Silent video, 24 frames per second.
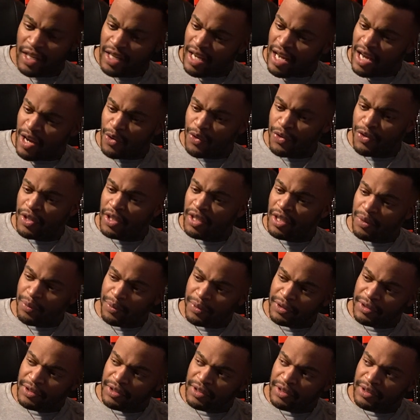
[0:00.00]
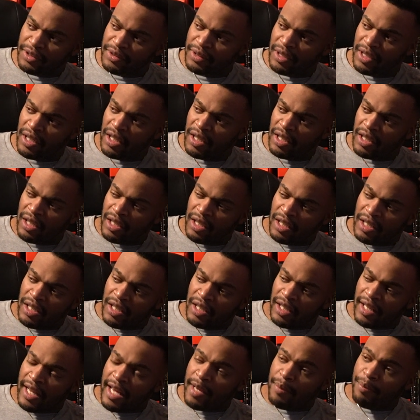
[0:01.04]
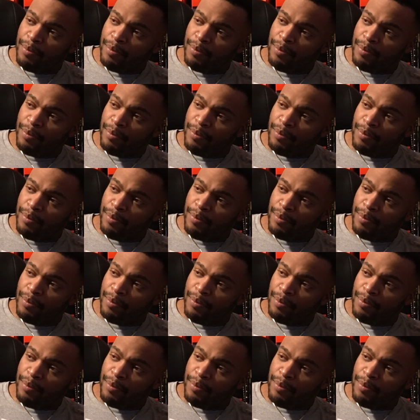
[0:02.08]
I don't think it was like